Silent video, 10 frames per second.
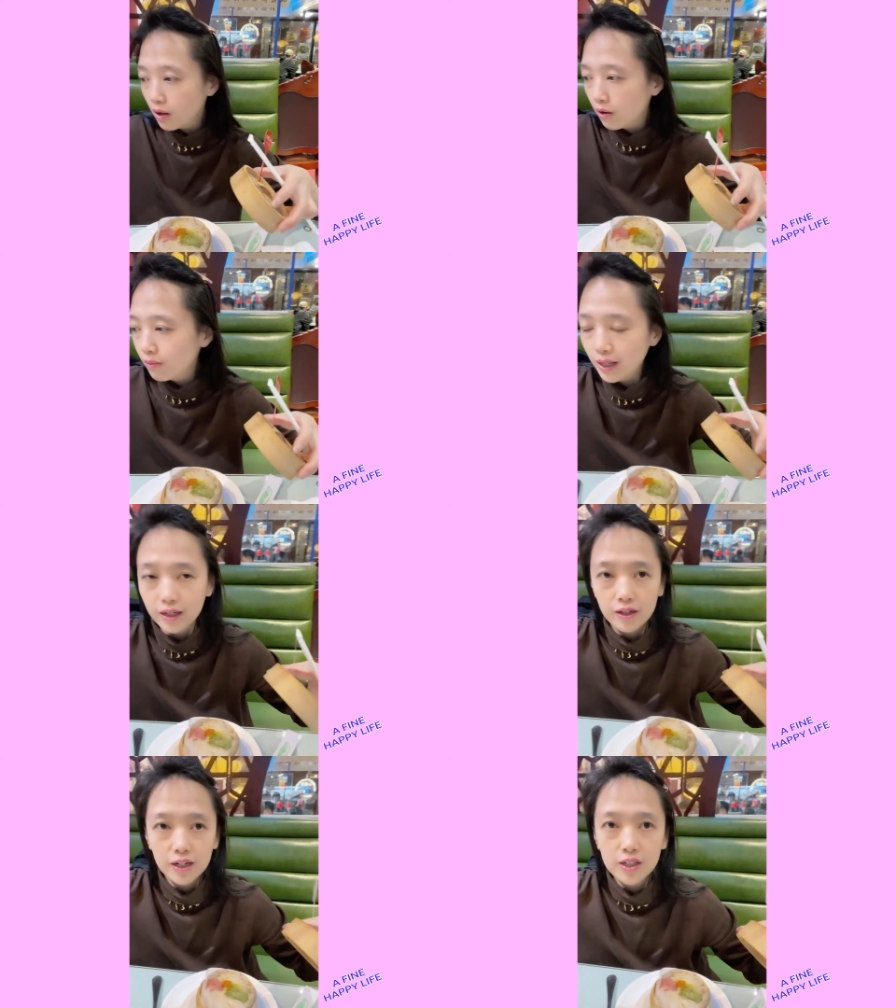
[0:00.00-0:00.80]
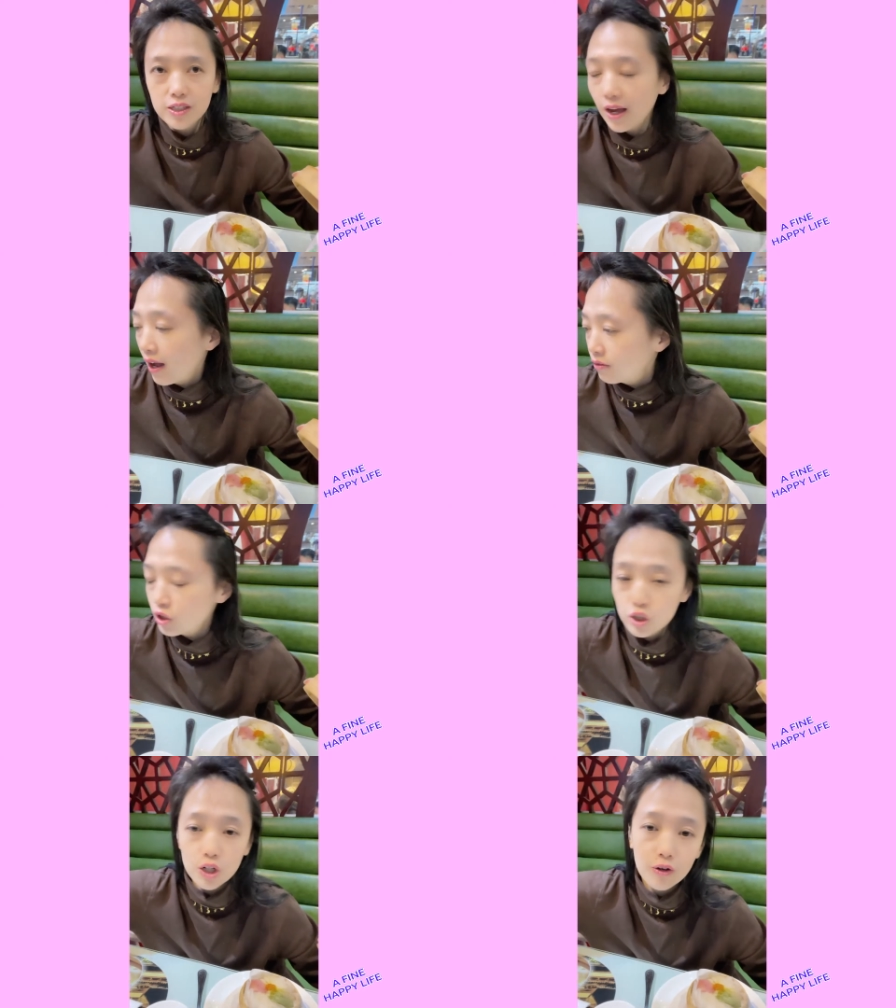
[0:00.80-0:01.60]
Oh my goodness, I have
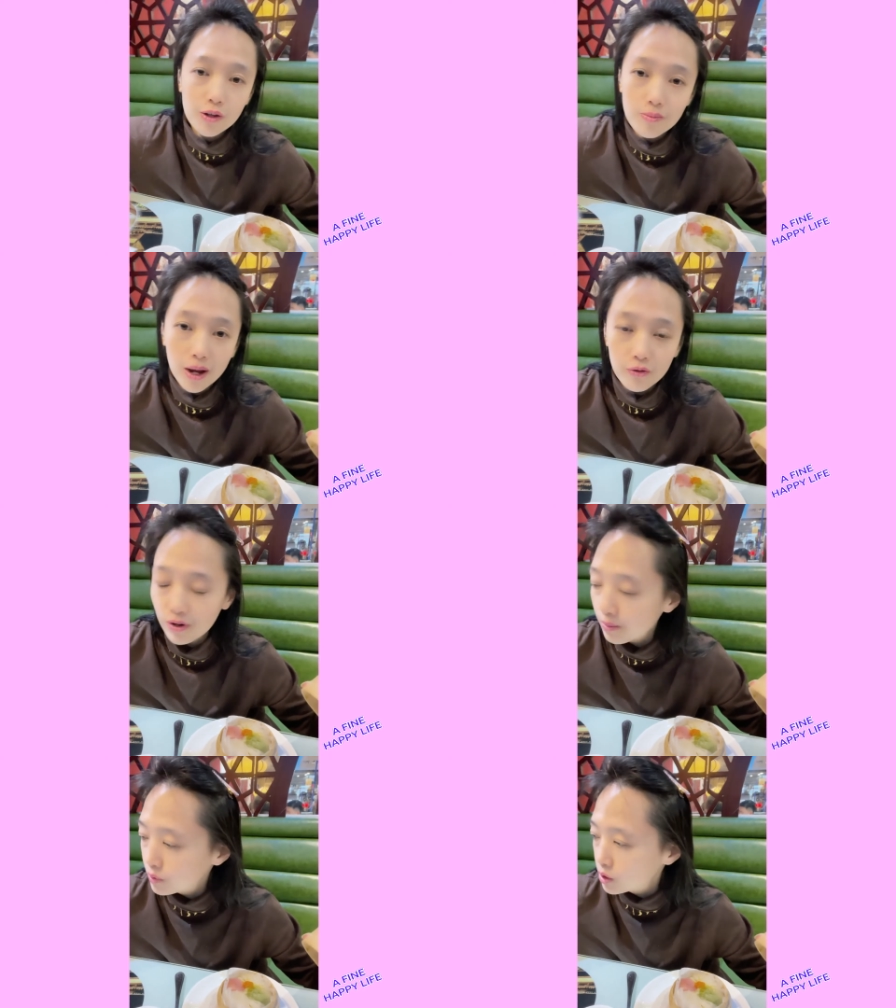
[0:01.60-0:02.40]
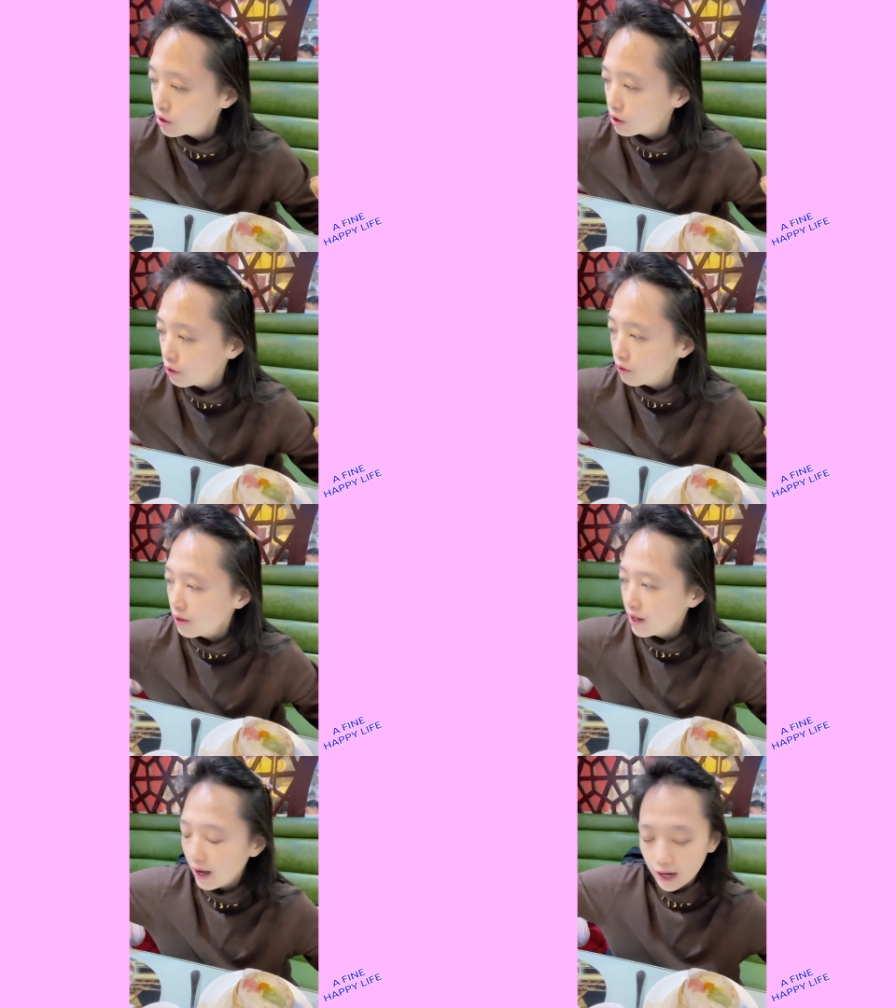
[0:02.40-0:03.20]
to show you my ribs too.
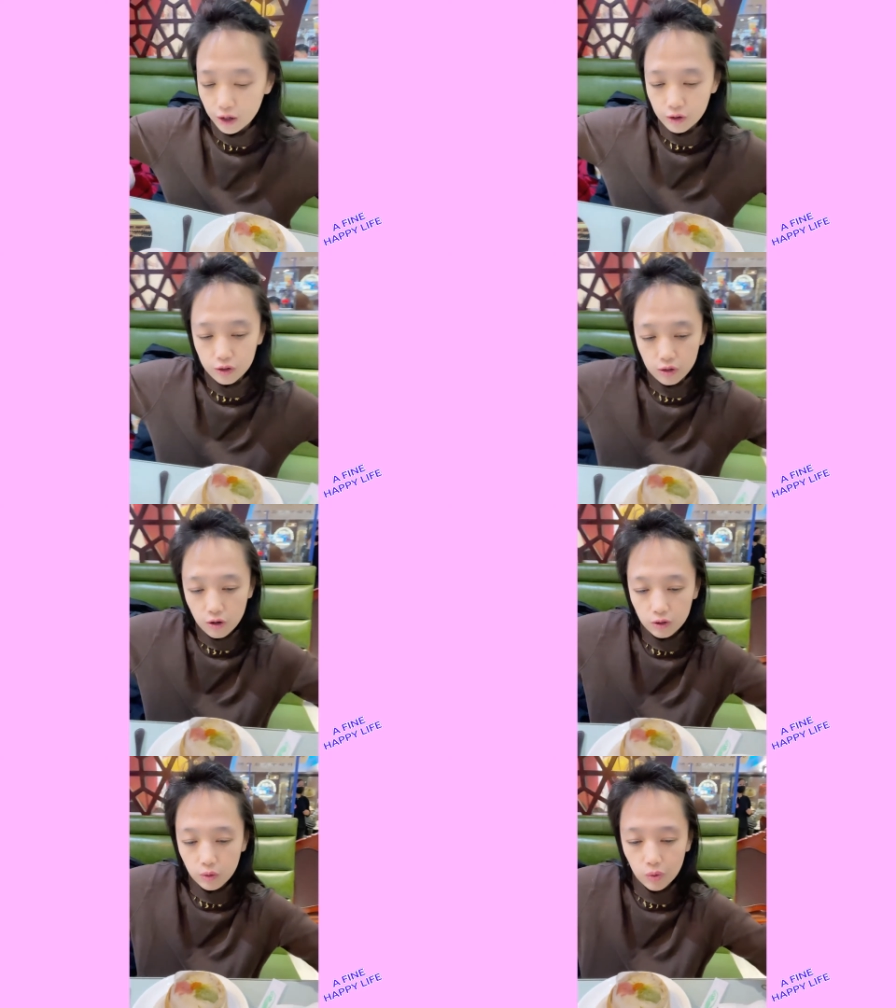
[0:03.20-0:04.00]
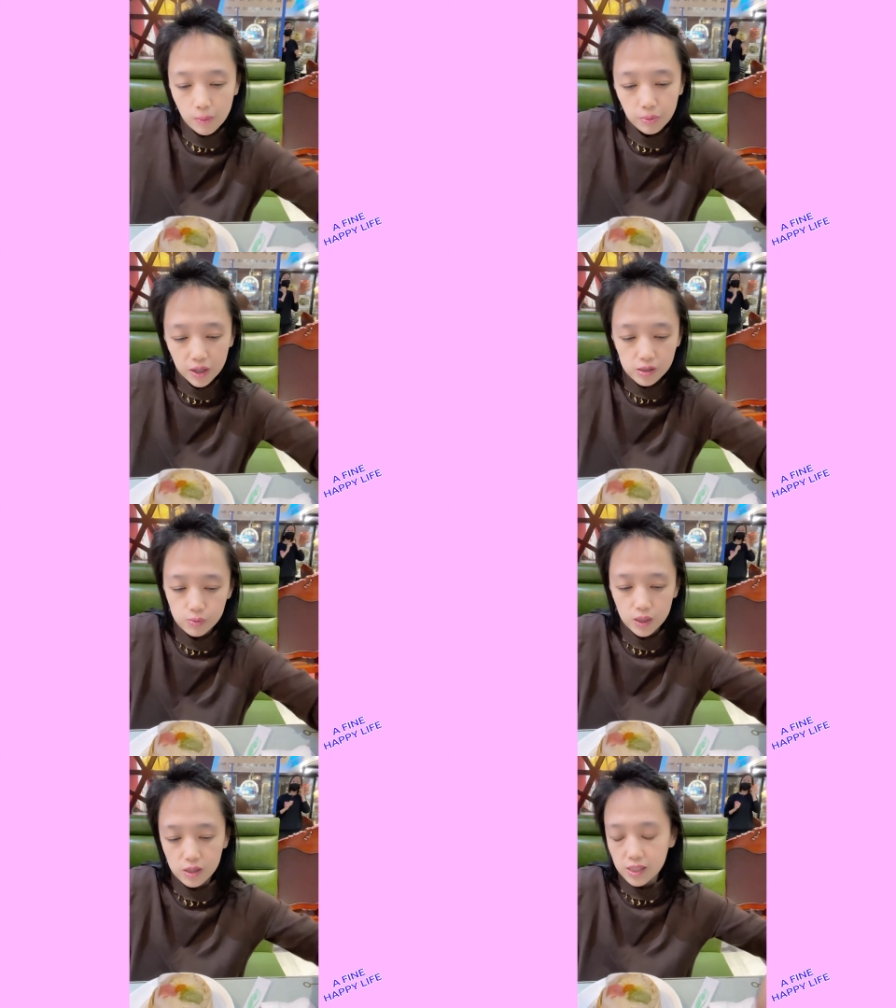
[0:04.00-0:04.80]
I ordered only 1 piece
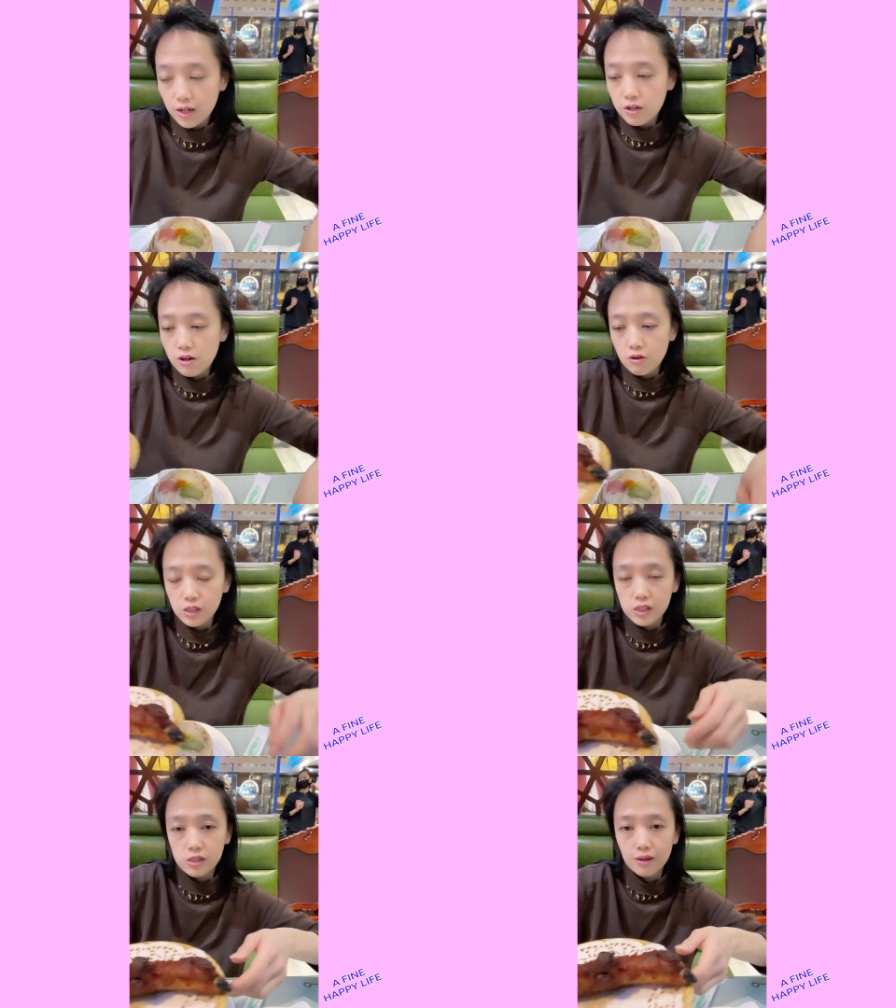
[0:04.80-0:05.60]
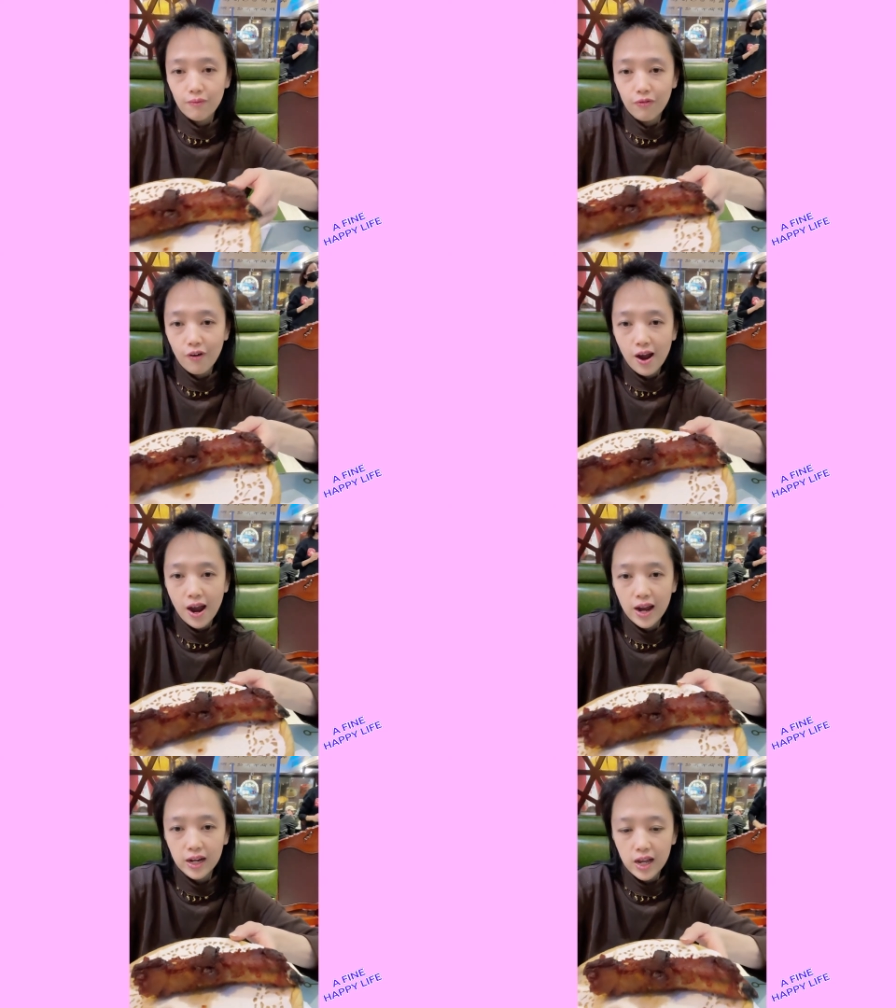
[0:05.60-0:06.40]
because I know it's deep
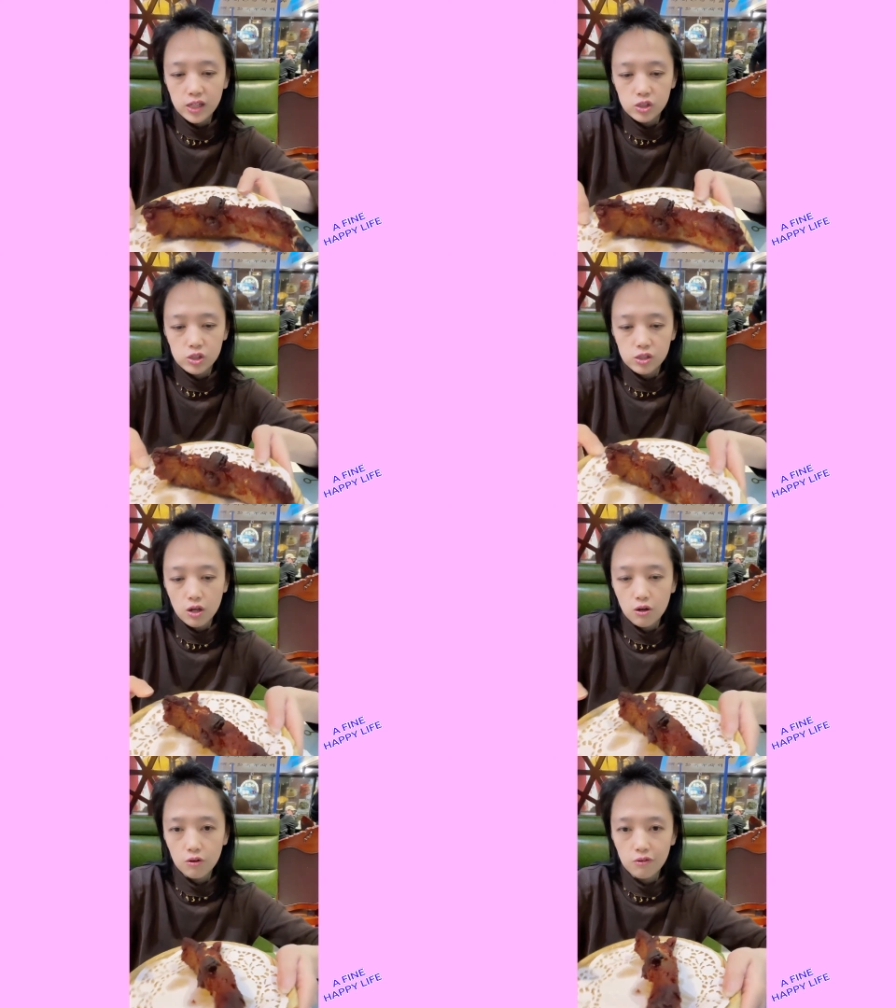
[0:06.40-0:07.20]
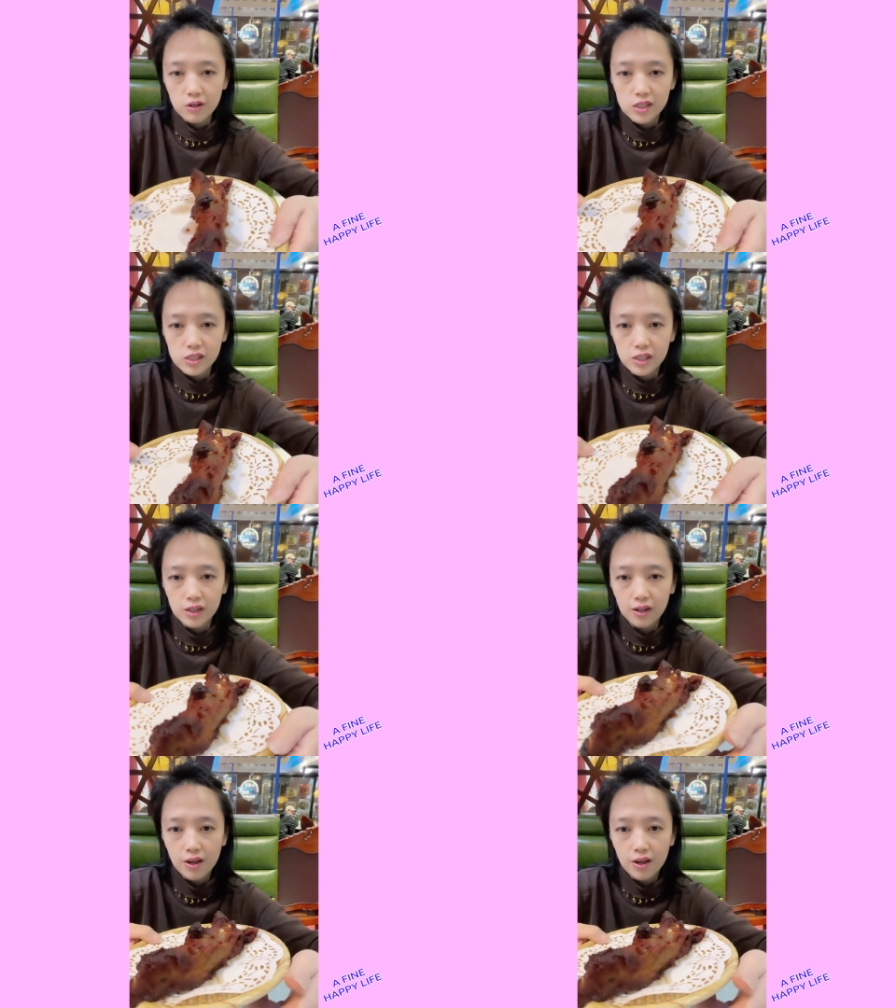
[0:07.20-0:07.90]
fried and so greasy.